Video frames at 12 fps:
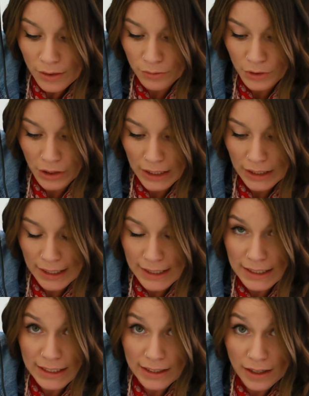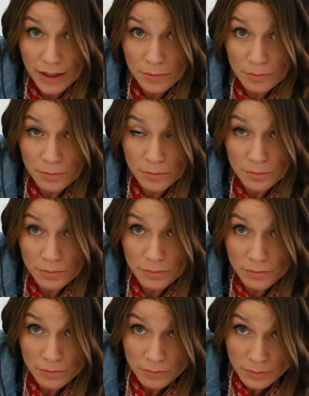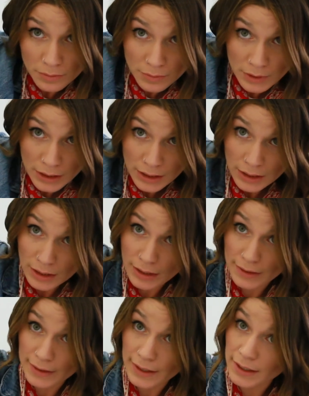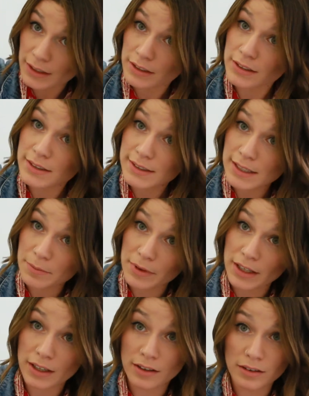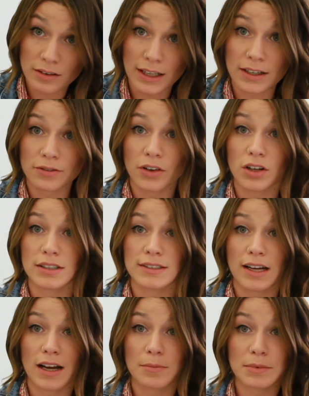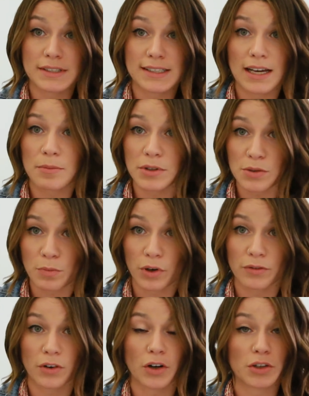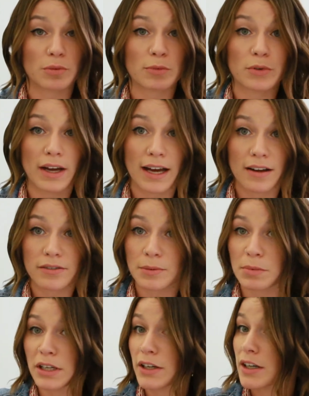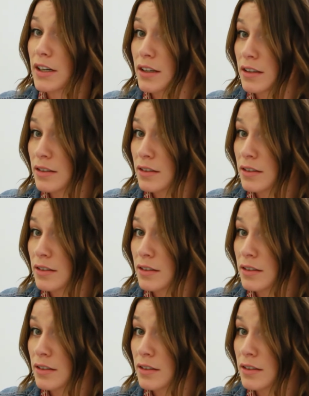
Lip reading: Really let it heat up. And then same thing, let it fall on top. And see how much more volume you have up here?